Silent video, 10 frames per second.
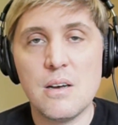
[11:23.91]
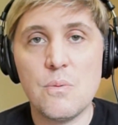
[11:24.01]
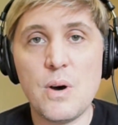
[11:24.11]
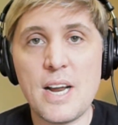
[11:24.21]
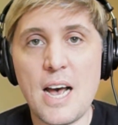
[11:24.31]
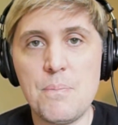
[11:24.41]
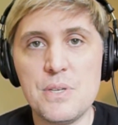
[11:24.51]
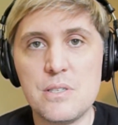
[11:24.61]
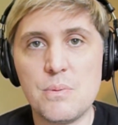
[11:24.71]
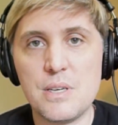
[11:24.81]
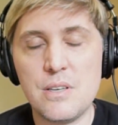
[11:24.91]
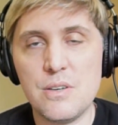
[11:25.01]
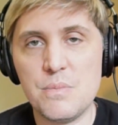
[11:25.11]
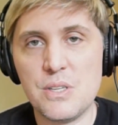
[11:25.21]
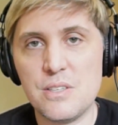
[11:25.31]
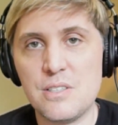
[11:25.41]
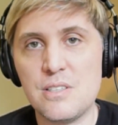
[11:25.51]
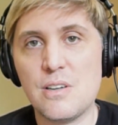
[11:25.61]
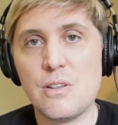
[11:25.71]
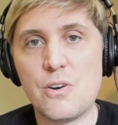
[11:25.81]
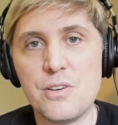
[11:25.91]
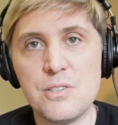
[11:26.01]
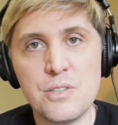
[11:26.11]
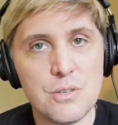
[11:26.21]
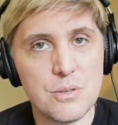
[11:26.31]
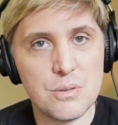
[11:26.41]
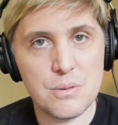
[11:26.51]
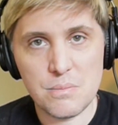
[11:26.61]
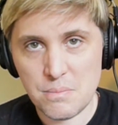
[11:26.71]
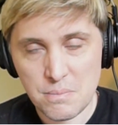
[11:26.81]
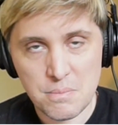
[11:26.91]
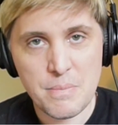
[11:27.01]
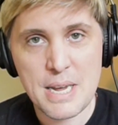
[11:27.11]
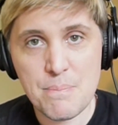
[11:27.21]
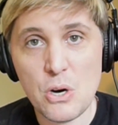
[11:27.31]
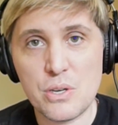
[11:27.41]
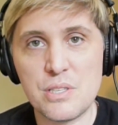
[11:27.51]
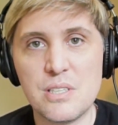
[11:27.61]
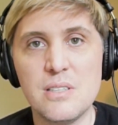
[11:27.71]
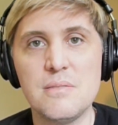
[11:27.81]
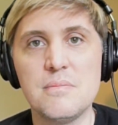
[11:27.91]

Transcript: What happens when humans learn to make books?